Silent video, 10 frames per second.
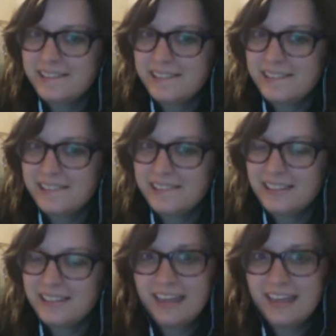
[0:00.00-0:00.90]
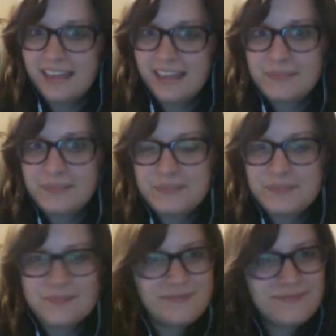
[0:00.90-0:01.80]
Like,
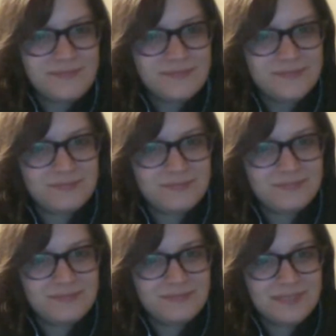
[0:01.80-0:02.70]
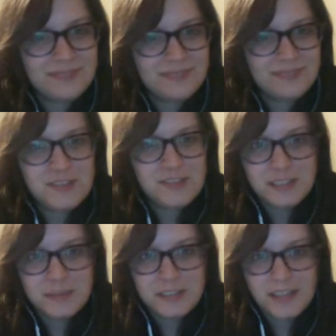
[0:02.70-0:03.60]
I just feel like there'd
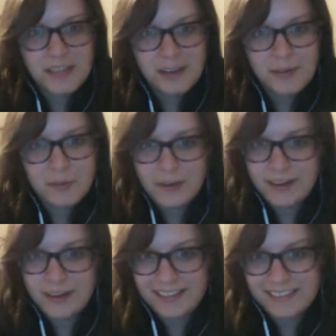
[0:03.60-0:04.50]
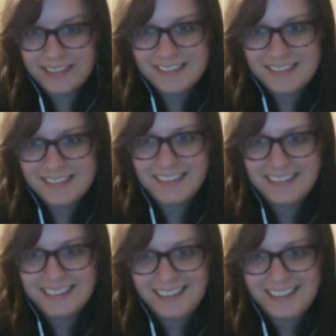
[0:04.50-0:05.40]
be a lot of oohs,
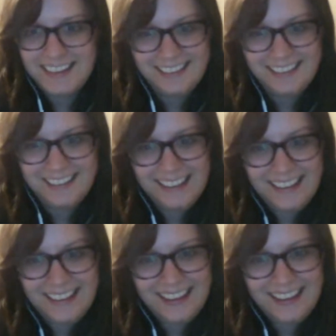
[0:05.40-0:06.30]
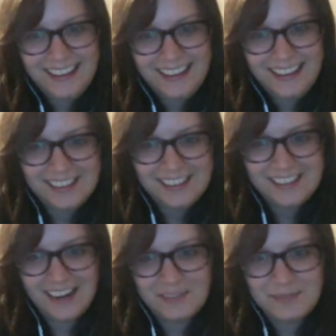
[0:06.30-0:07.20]
and that would just
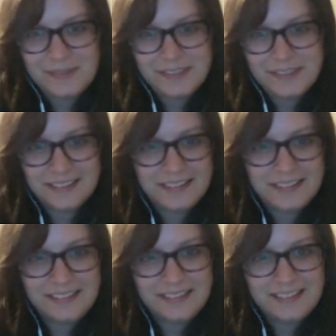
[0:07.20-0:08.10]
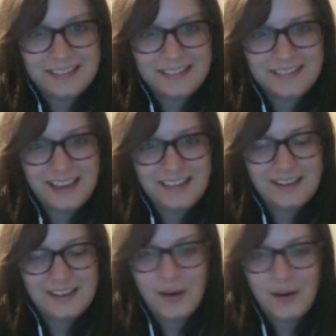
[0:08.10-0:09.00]
not have been.
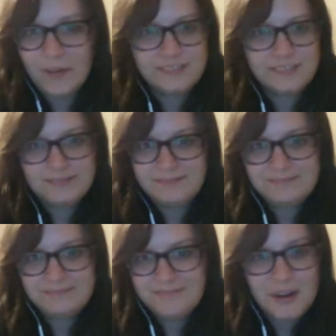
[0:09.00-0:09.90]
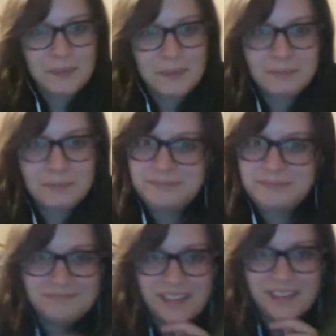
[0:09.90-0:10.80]
No,
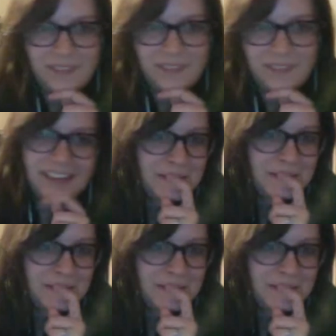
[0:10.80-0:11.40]
I don't like it.